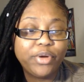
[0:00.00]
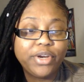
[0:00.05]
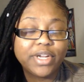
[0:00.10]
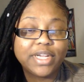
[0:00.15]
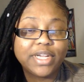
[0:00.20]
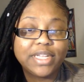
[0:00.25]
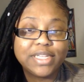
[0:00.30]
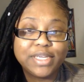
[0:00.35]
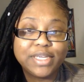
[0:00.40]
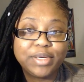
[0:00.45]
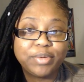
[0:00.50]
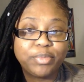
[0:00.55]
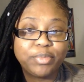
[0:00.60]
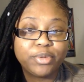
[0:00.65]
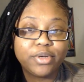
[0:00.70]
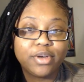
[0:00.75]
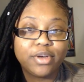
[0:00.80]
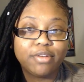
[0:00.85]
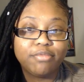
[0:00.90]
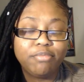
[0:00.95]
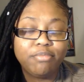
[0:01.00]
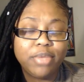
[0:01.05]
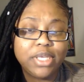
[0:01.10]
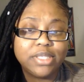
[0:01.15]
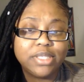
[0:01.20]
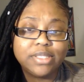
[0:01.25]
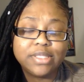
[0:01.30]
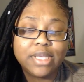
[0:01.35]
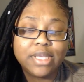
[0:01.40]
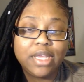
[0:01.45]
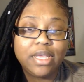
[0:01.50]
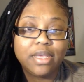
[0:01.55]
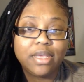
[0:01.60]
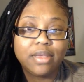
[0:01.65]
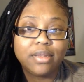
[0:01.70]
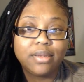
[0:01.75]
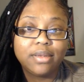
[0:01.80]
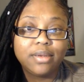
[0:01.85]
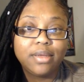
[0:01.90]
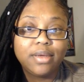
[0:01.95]
I put a clip of me
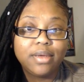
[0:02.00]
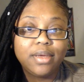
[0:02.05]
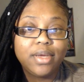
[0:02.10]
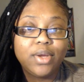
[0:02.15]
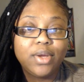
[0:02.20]
singing